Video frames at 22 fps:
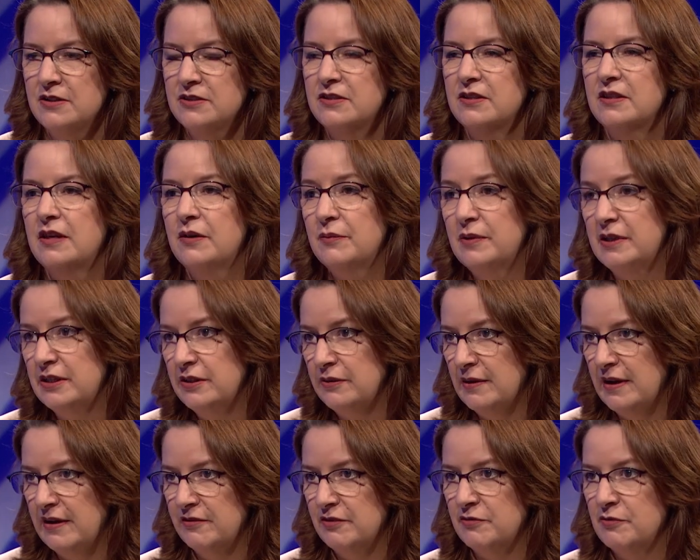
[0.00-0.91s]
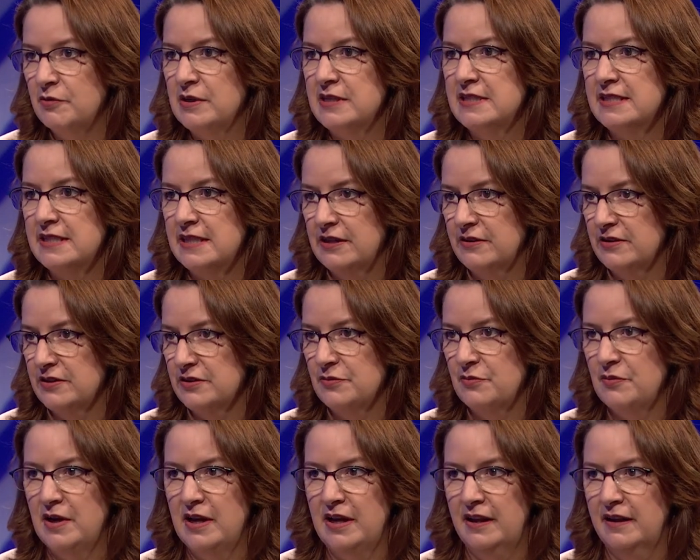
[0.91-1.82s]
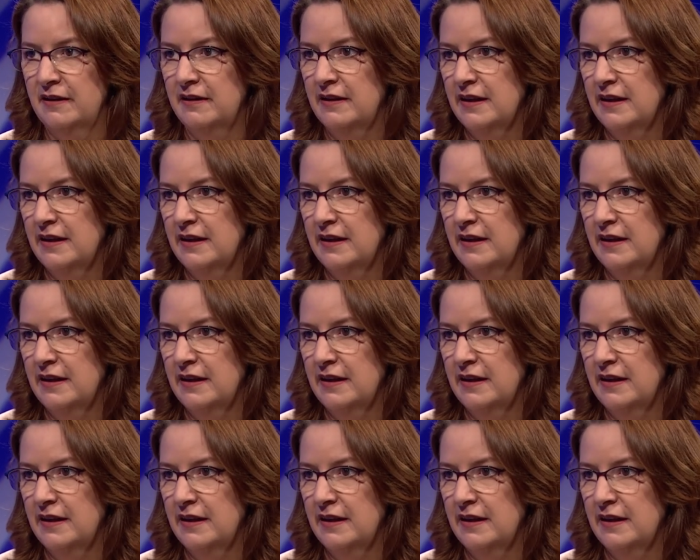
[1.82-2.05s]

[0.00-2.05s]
so that way you have a voice there as well.